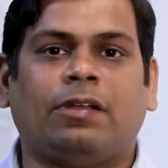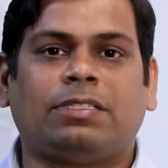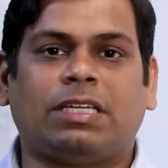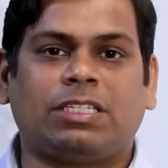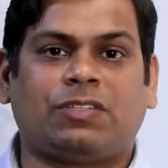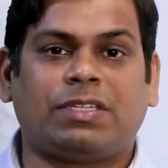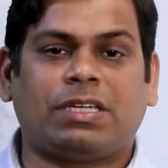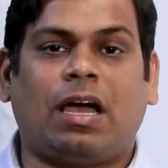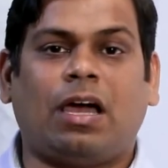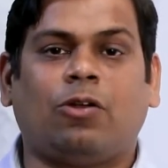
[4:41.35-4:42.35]
such a switch
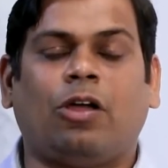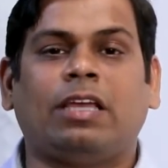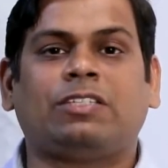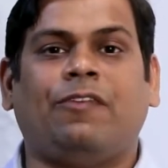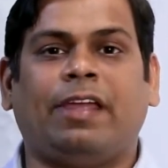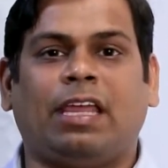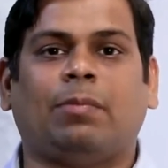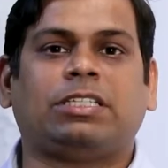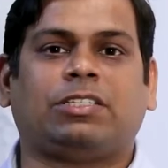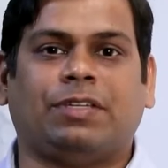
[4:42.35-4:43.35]
are known as
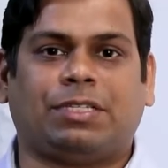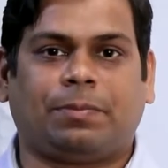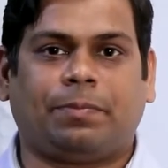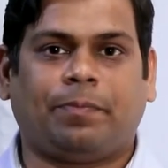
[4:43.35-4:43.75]
variable switch.